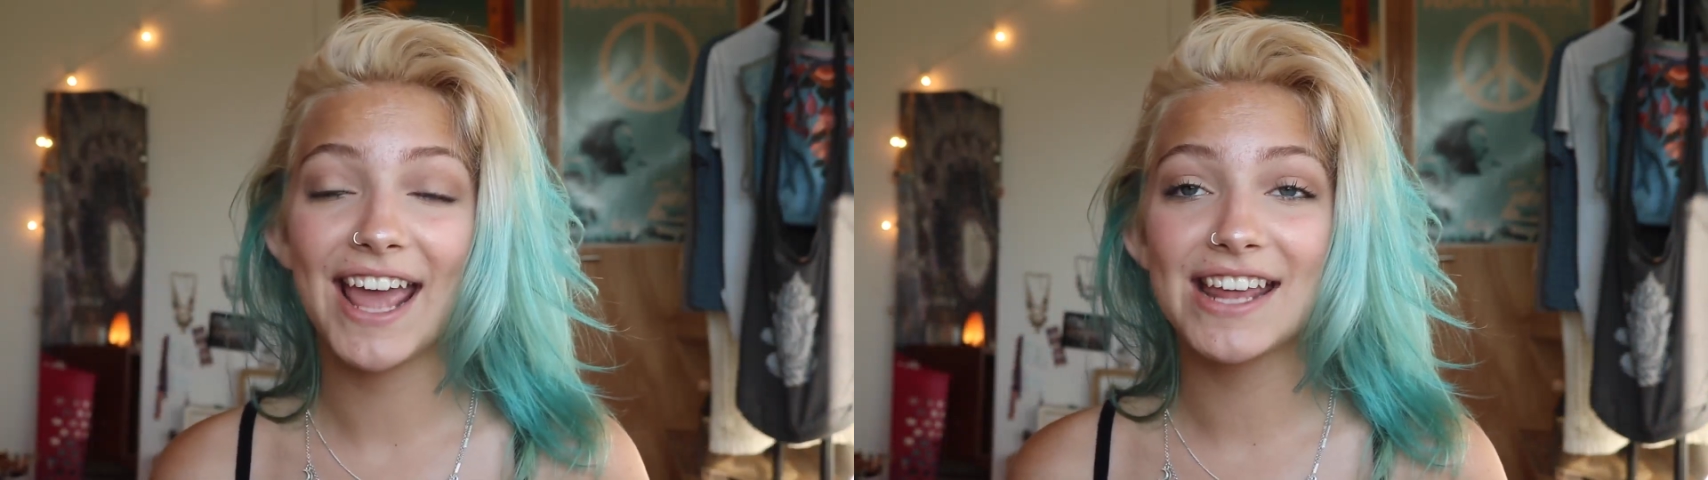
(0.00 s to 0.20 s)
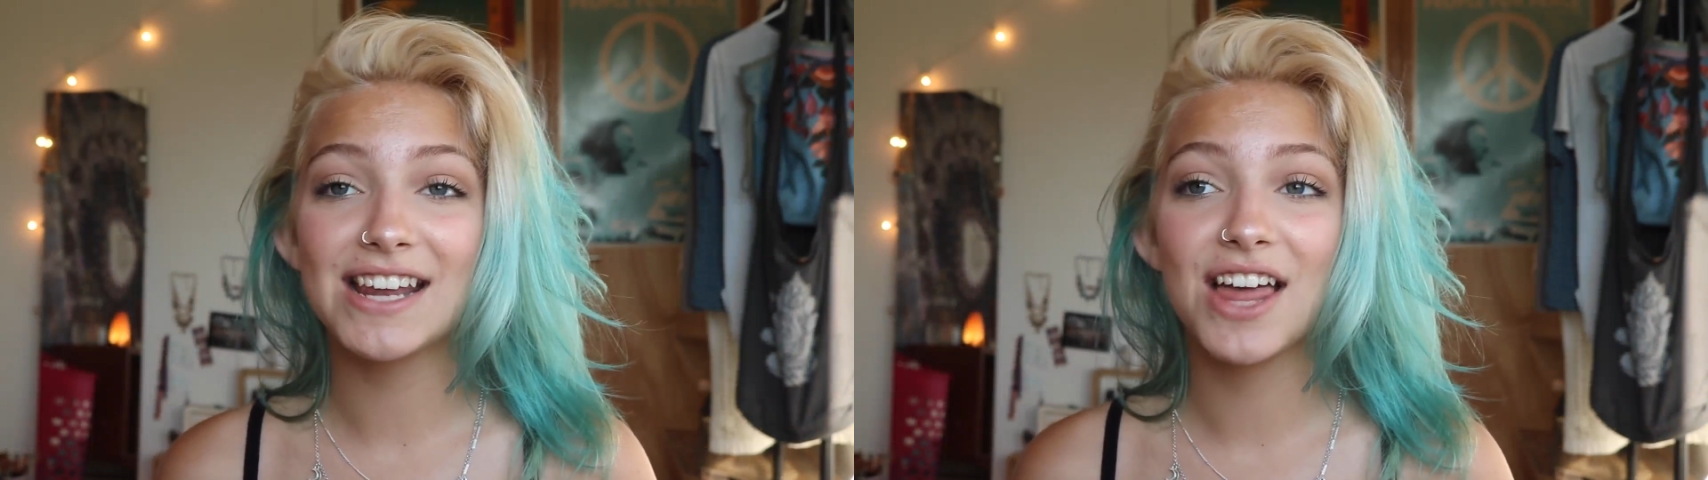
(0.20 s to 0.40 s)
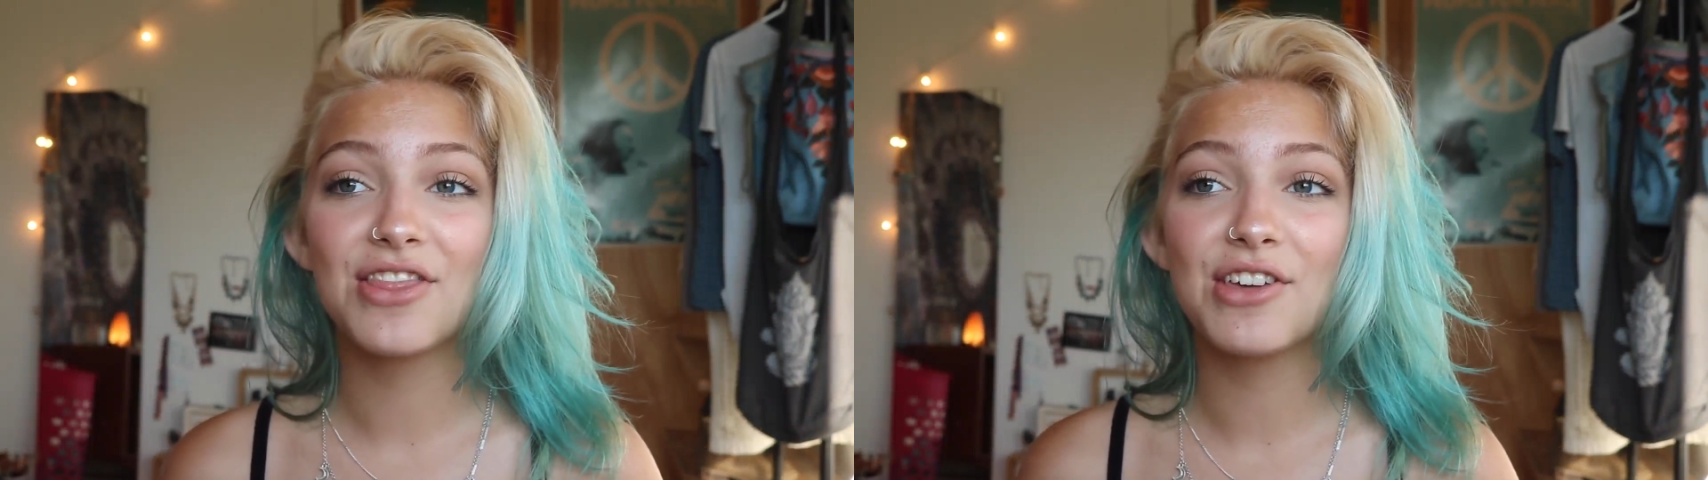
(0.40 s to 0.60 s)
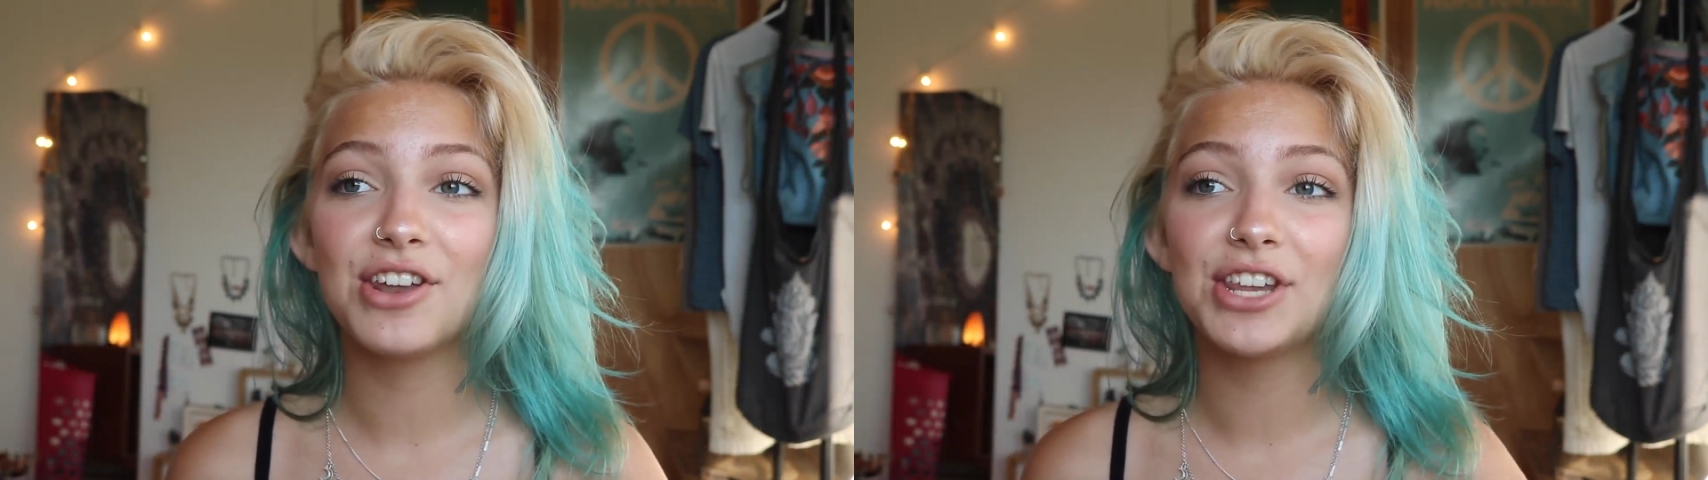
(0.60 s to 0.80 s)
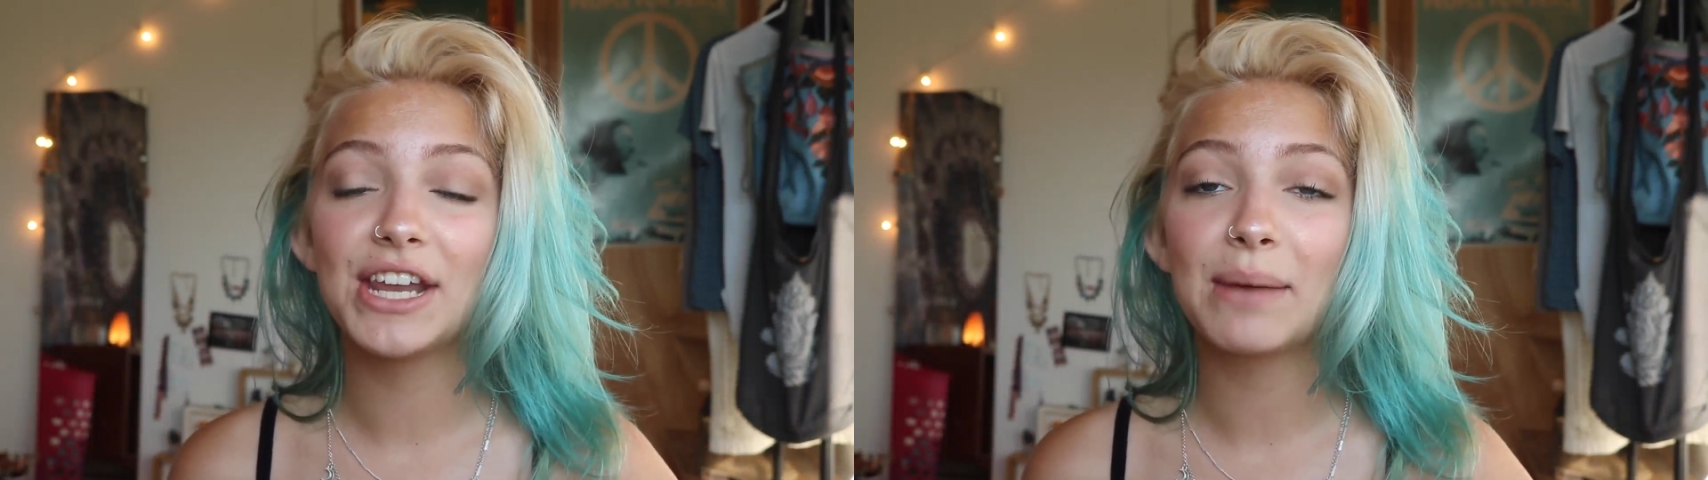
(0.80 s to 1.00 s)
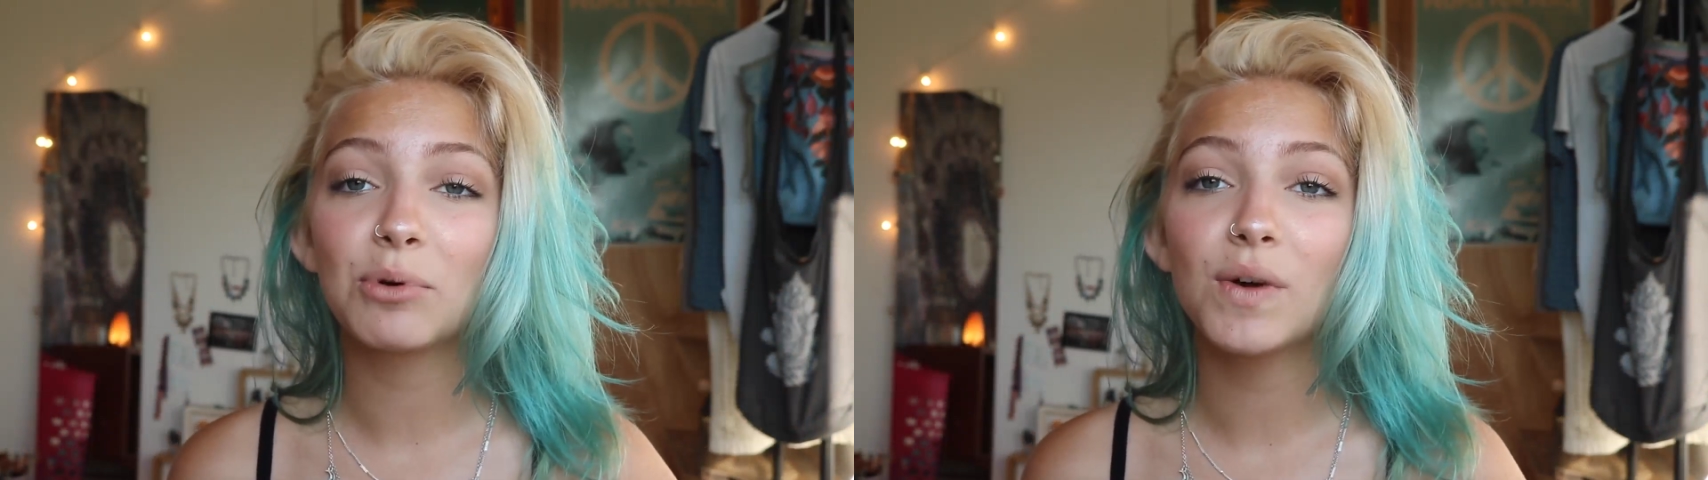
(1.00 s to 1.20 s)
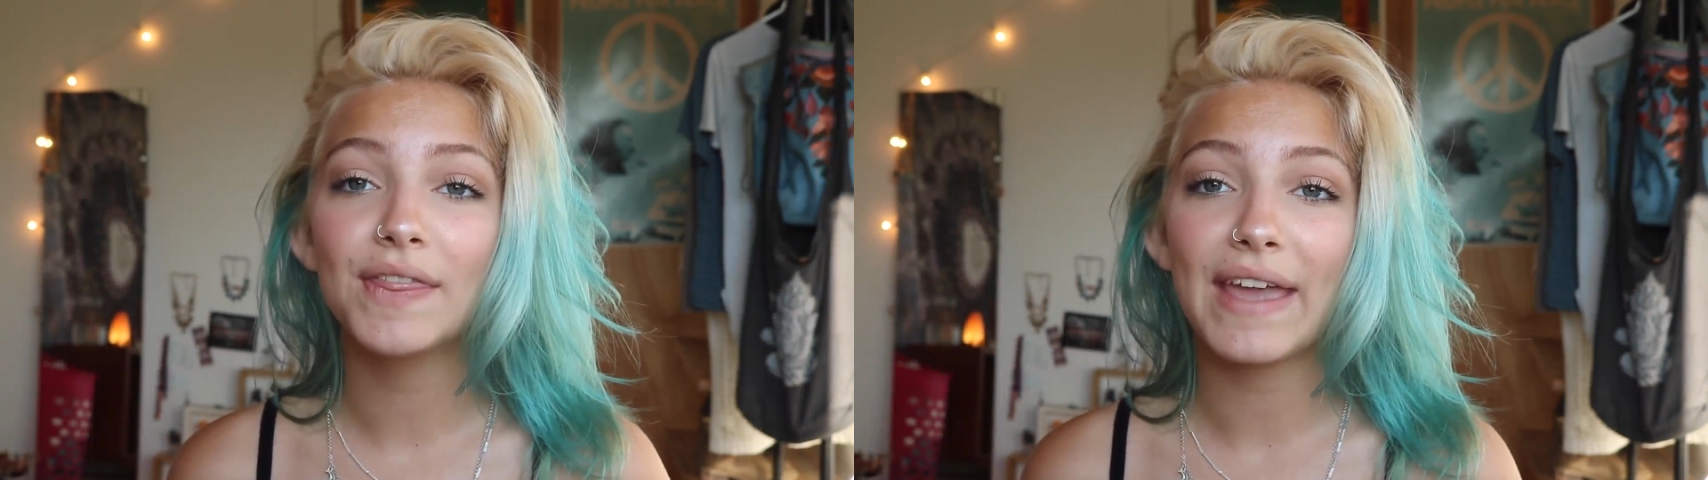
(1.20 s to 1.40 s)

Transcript: And the number one